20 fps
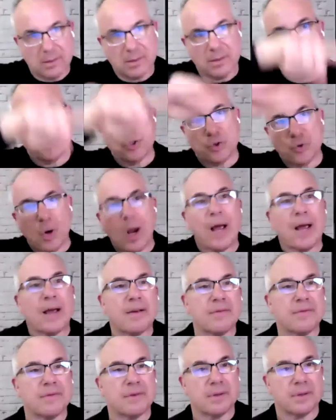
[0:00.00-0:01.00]

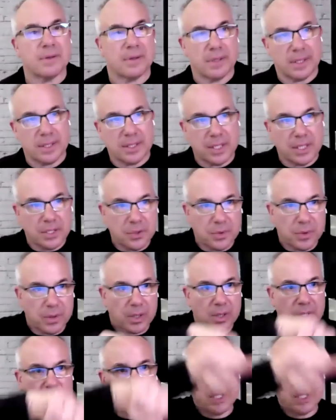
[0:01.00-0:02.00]
drive in, into a
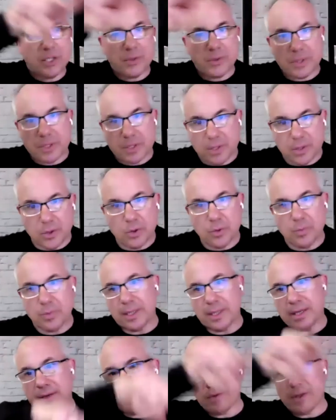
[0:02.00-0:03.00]
continuous loop
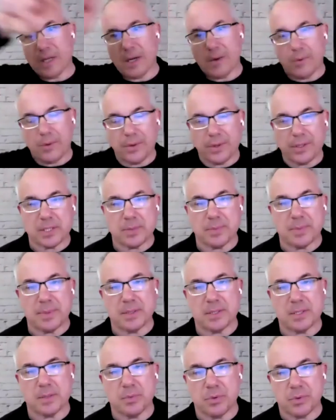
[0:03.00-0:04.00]
like a flywheel that
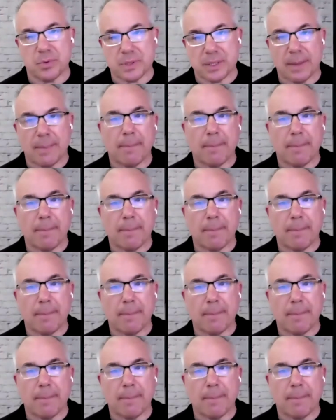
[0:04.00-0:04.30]
spins spools up.